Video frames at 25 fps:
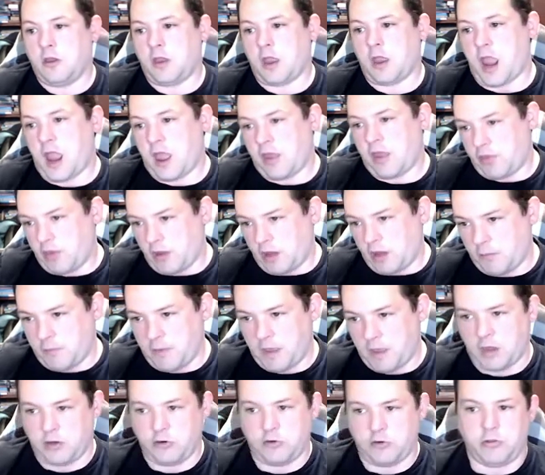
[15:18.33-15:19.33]
and then a
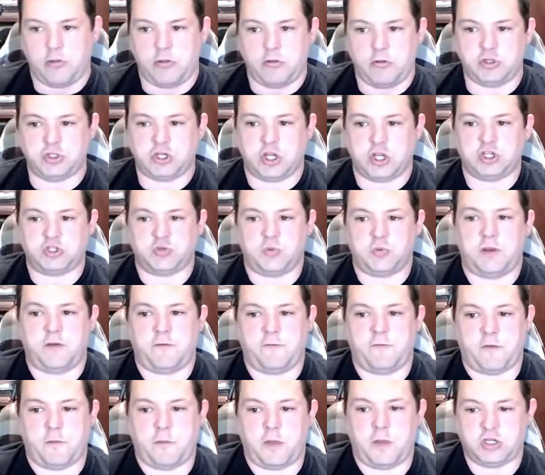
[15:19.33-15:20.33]
manual judgment
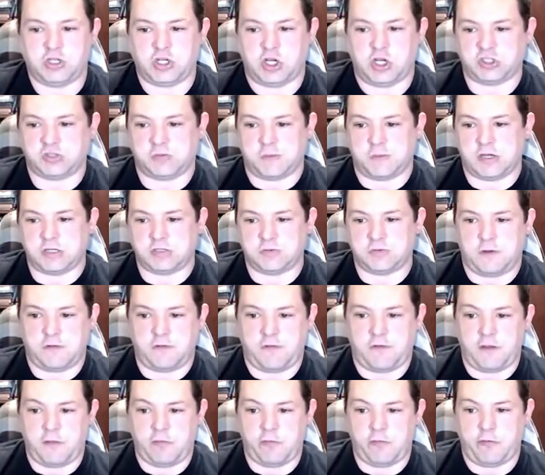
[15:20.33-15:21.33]
from a change management
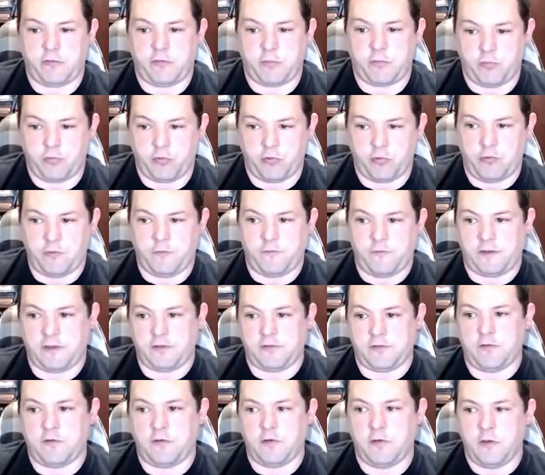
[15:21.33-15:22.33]
team to approve
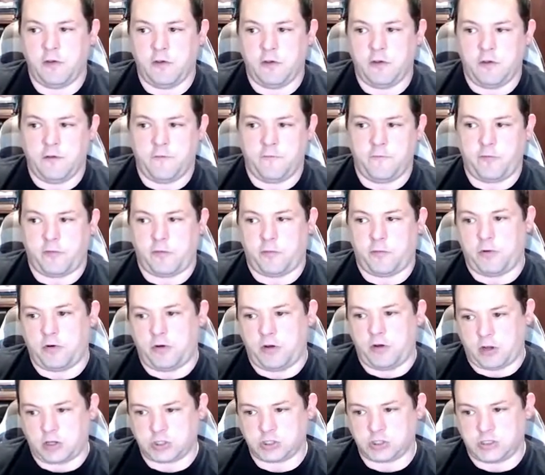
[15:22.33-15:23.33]
it for a
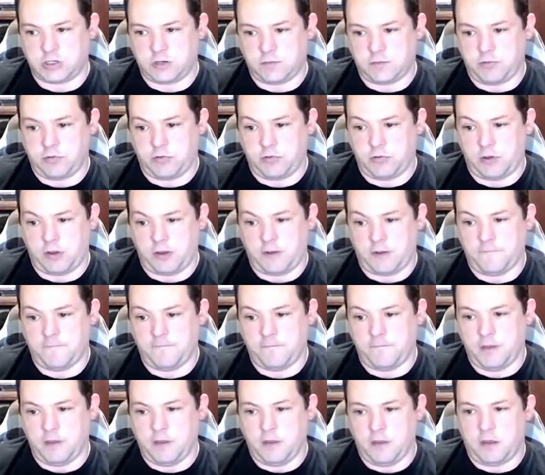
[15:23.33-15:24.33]
production deploy
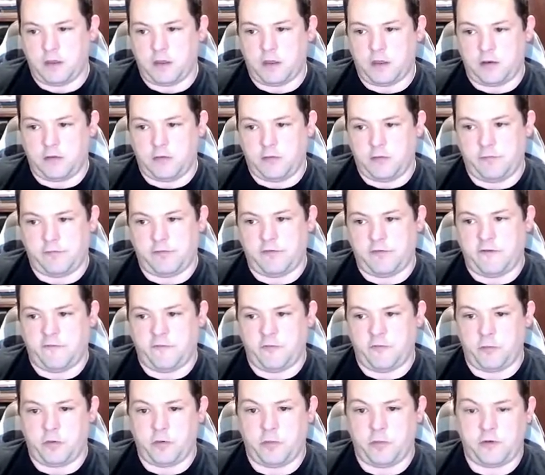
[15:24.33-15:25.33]
and use
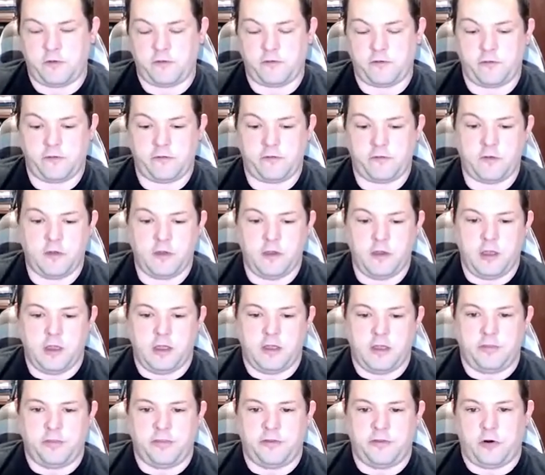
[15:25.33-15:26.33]
different permissions.
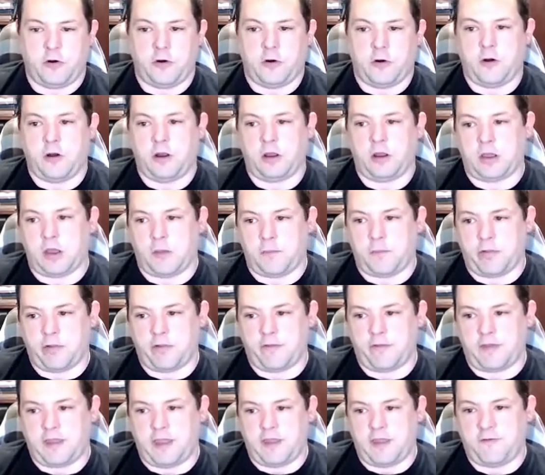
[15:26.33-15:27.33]
There are a couple
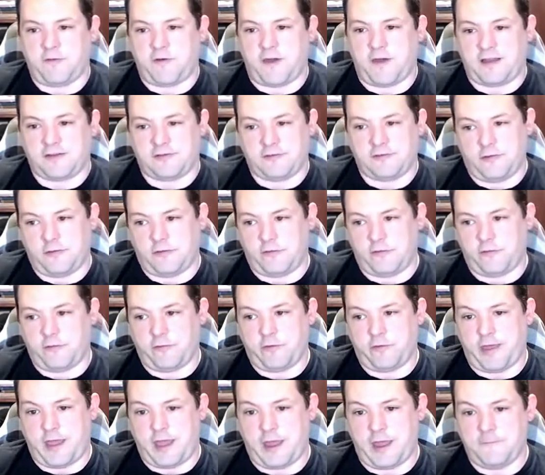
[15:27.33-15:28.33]
of key factors for
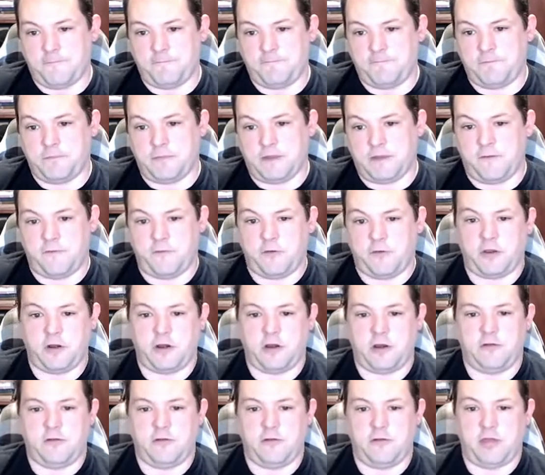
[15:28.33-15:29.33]
that. If you're going to
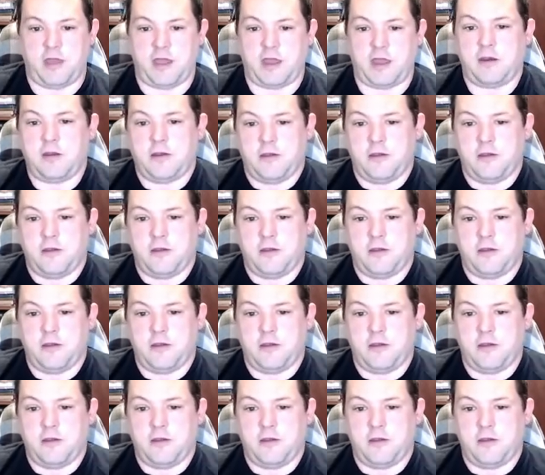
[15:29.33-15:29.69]
do that,